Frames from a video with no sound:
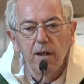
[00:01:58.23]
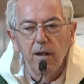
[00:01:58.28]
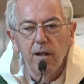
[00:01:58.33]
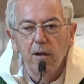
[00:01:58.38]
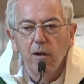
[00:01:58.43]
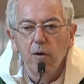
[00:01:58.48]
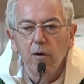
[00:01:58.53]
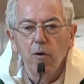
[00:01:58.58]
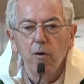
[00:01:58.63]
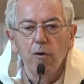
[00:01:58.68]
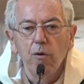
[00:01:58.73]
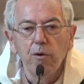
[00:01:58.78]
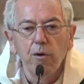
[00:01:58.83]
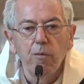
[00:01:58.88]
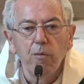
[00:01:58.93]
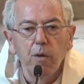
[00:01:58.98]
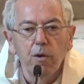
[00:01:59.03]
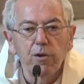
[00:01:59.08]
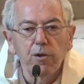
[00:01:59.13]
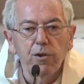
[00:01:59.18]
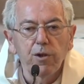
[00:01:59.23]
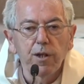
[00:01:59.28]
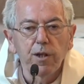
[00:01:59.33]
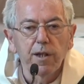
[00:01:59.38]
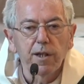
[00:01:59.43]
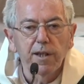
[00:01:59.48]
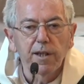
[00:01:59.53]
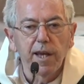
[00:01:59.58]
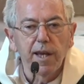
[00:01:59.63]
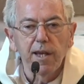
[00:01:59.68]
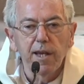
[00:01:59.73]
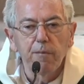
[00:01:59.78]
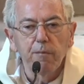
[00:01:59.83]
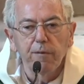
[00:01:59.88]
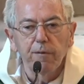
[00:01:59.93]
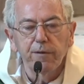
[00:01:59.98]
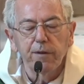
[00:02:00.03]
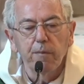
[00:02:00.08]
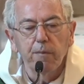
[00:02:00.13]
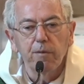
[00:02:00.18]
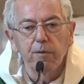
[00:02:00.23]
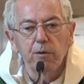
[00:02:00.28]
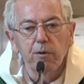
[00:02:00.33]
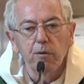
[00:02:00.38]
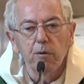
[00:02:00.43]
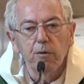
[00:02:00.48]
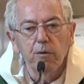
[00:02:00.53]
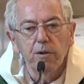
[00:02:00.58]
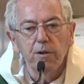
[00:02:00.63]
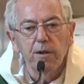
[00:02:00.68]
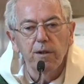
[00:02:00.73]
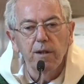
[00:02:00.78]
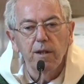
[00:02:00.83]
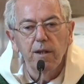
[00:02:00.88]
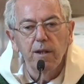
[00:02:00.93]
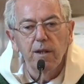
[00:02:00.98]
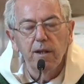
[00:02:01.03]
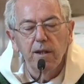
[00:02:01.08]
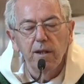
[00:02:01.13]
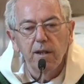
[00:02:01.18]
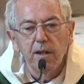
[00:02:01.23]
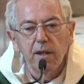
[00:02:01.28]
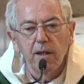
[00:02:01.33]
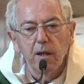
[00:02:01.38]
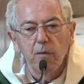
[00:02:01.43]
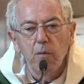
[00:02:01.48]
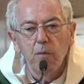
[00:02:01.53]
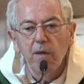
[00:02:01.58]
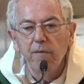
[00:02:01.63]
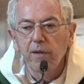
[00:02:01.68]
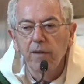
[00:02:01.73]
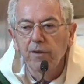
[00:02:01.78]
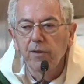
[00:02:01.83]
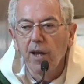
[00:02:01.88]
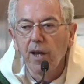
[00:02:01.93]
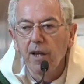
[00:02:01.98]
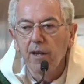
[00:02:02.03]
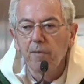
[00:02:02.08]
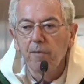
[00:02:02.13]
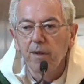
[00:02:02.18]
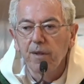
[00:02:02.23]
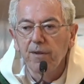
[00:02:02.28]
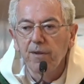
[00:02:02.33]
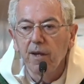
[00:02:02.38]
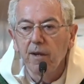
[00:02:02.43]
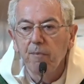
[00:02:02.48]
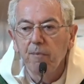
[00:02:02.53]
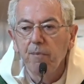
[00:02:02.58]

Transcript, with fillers: Or you're watching a game of some sort, and when the time is up,